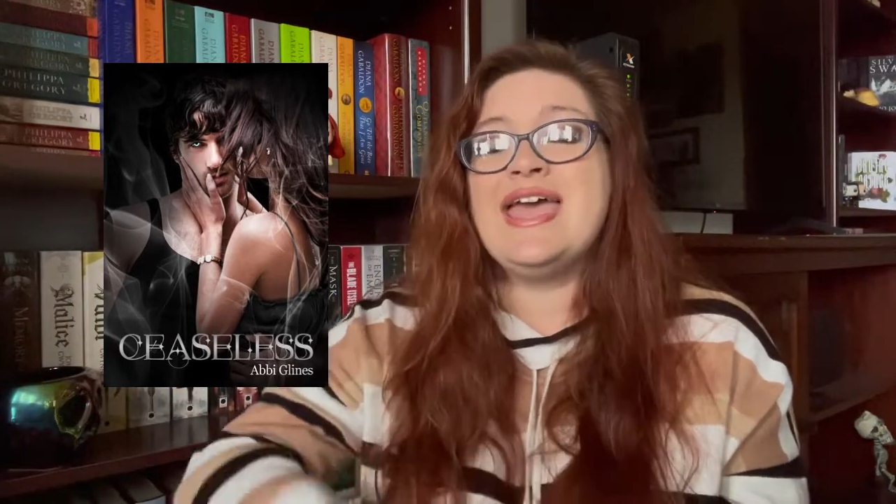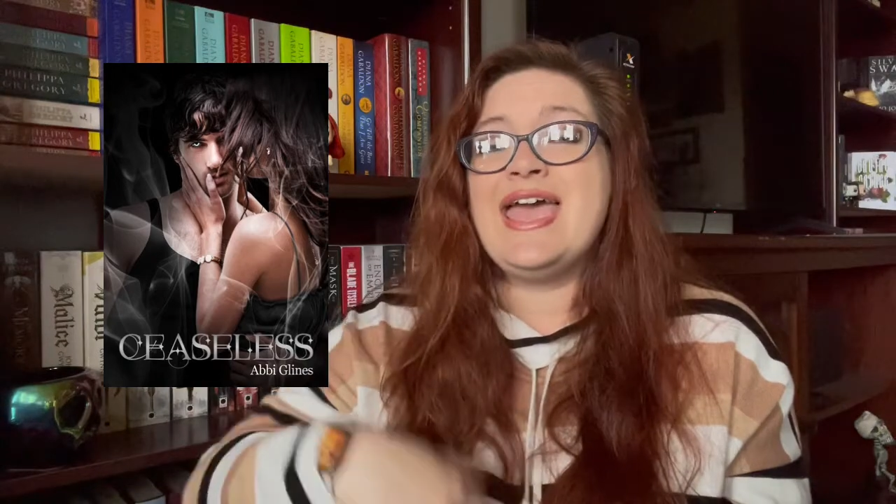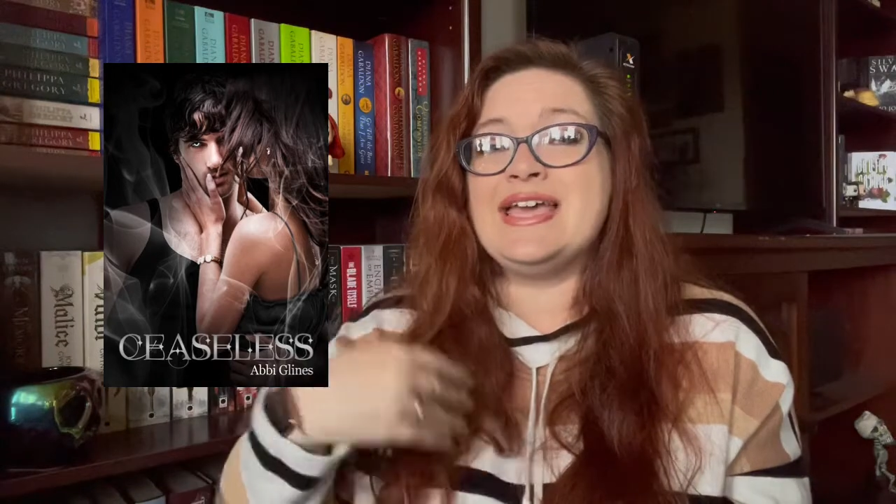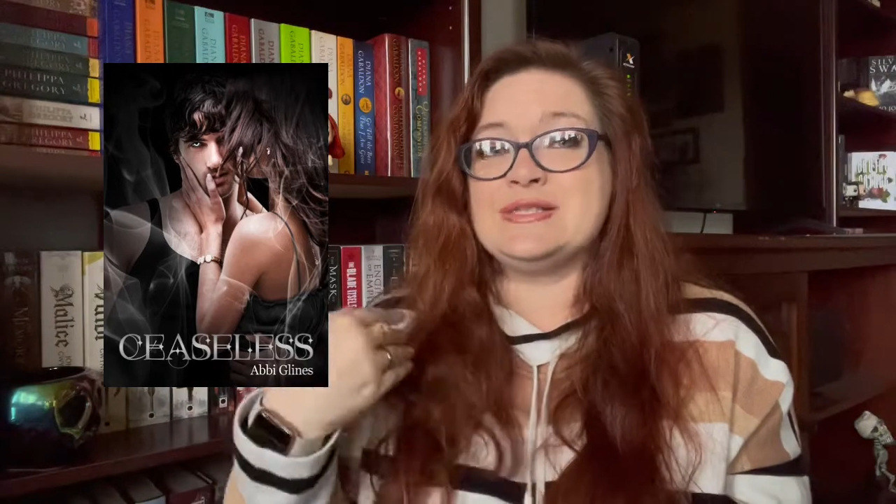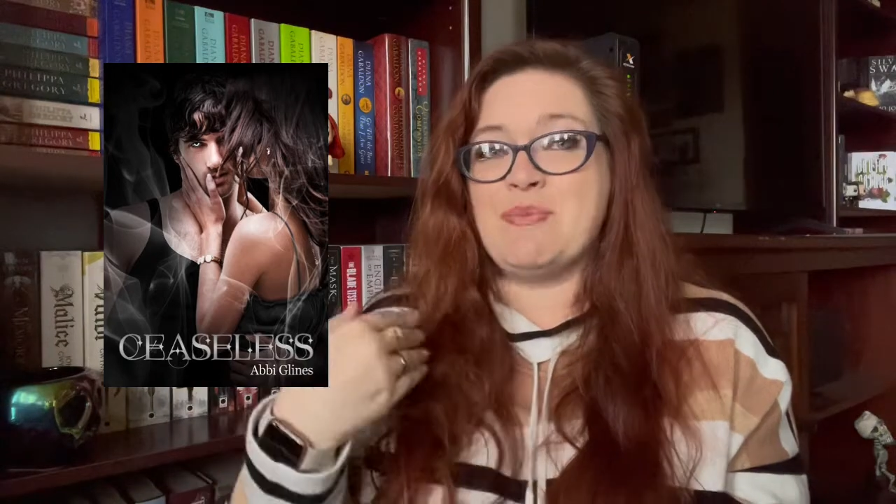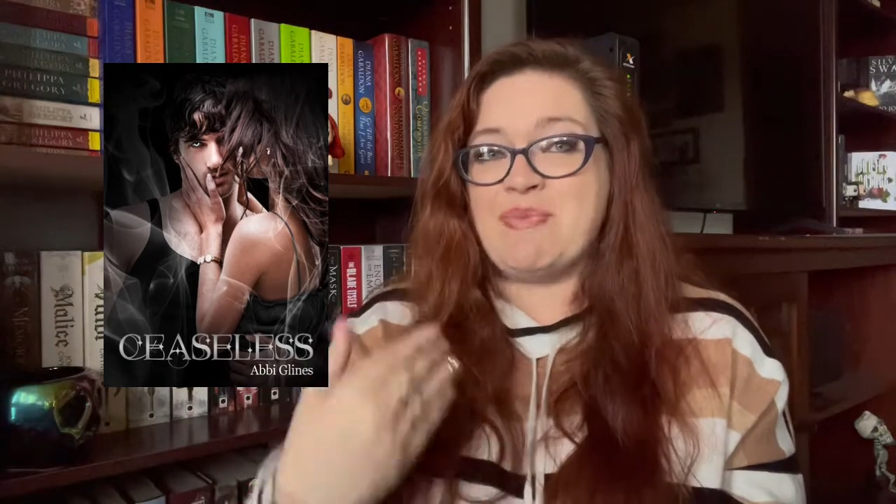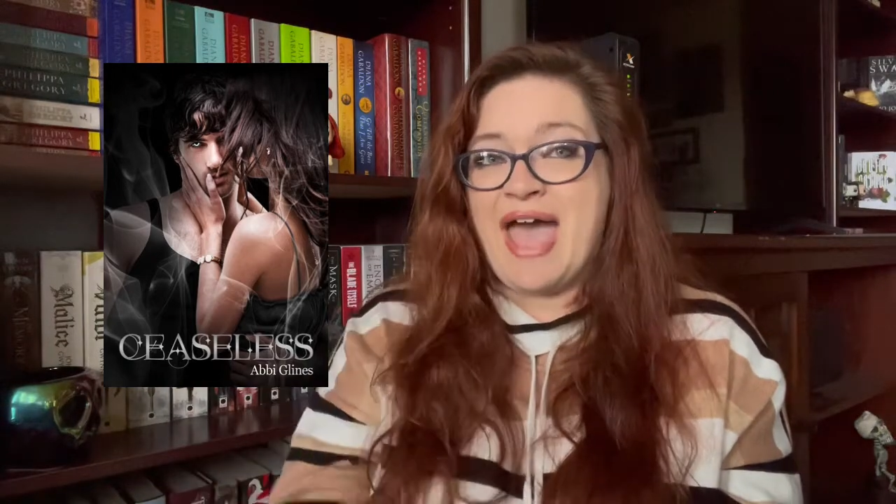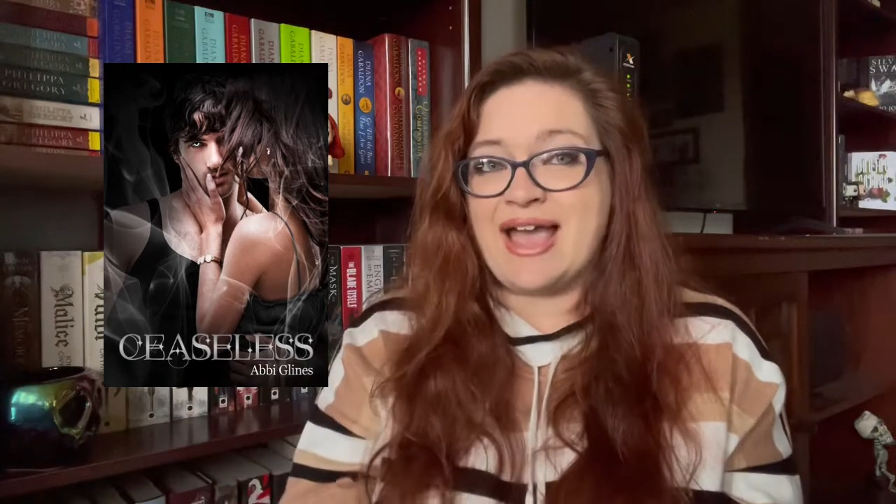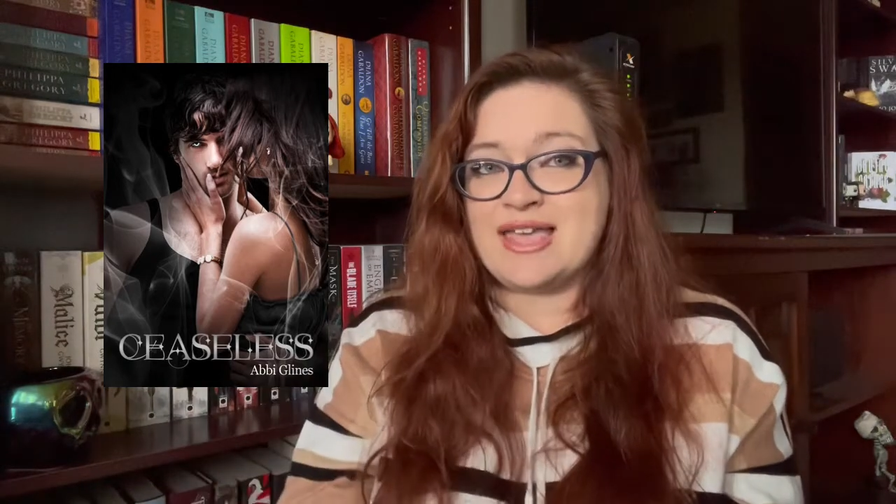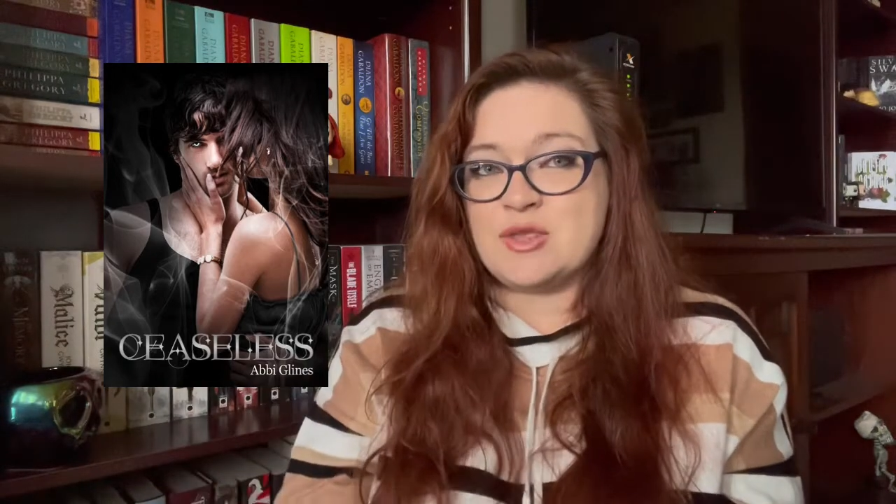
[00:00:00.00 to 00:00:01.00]
is
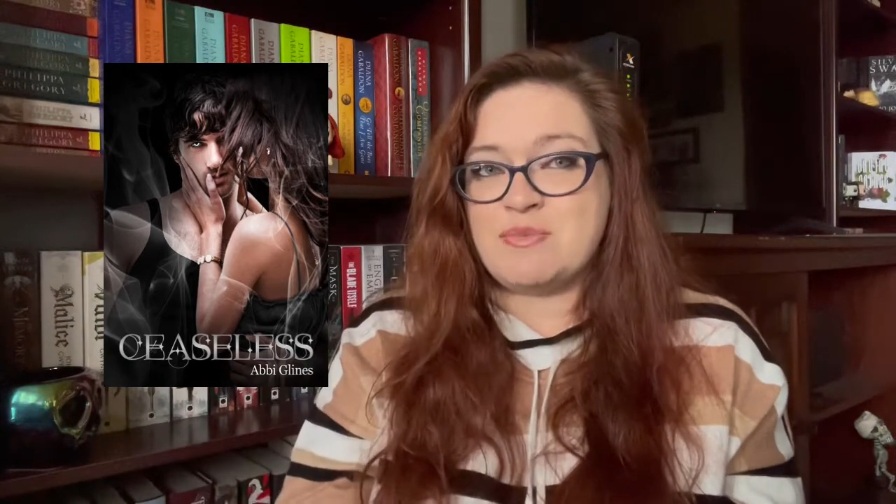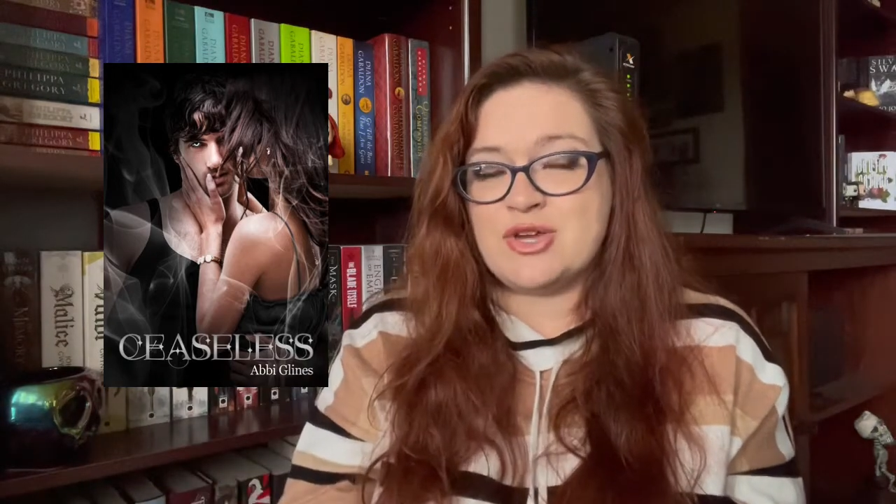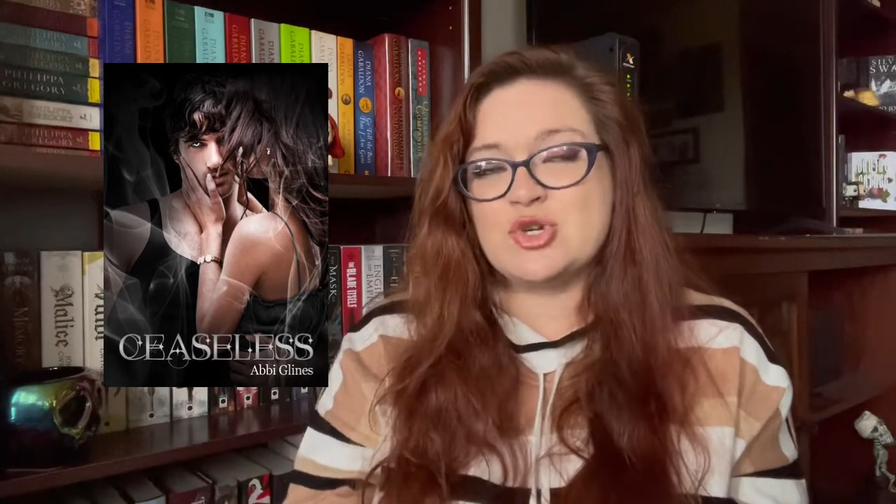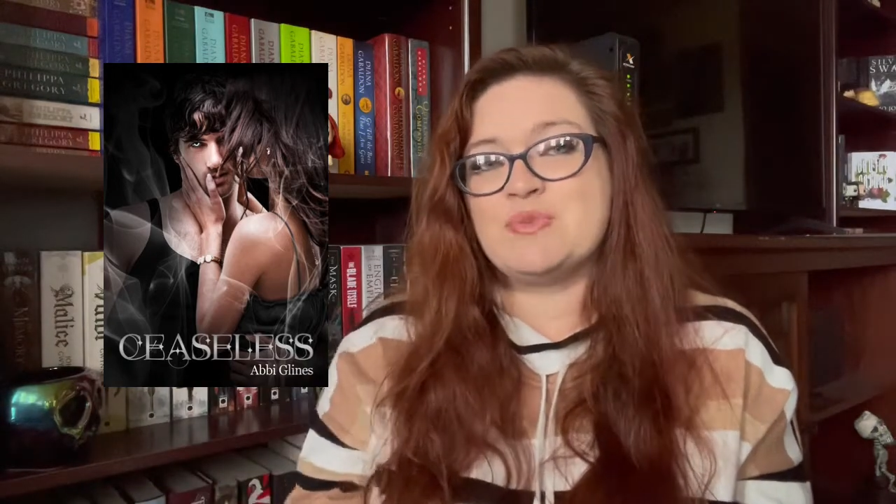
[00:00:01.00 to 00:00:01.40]
back in the picture